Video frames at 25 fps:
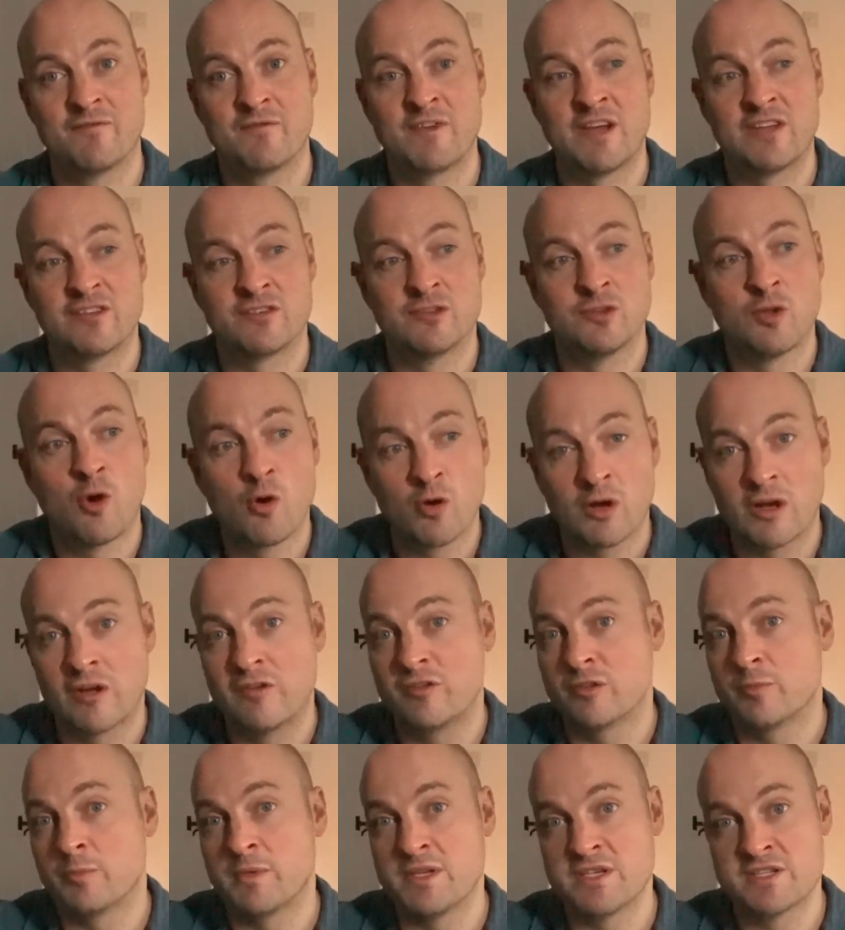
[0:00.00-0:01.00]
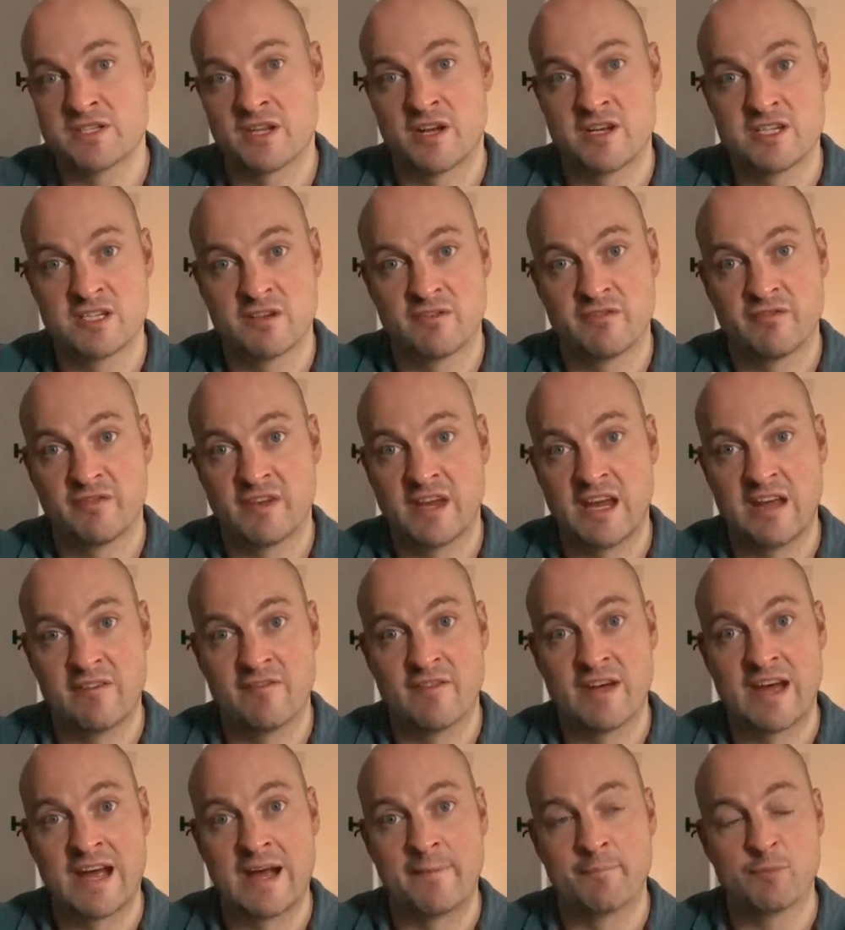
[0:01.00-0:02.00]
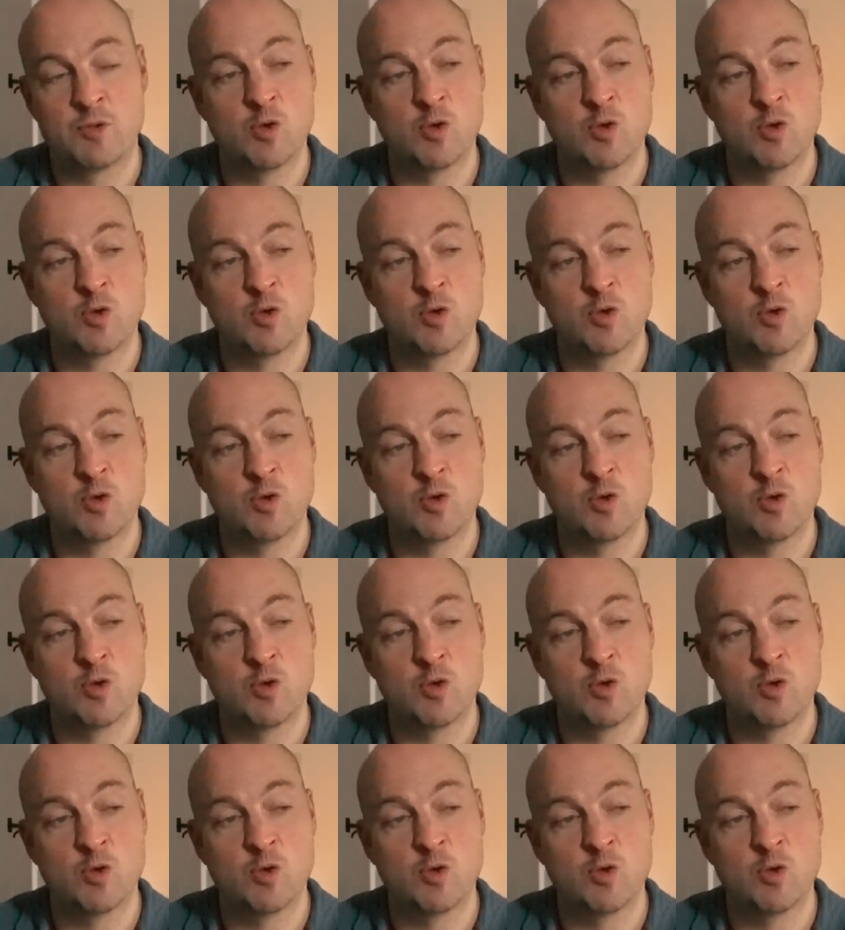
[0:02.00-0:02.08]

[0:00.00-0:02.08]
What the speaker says: there's not going to be such a fear there.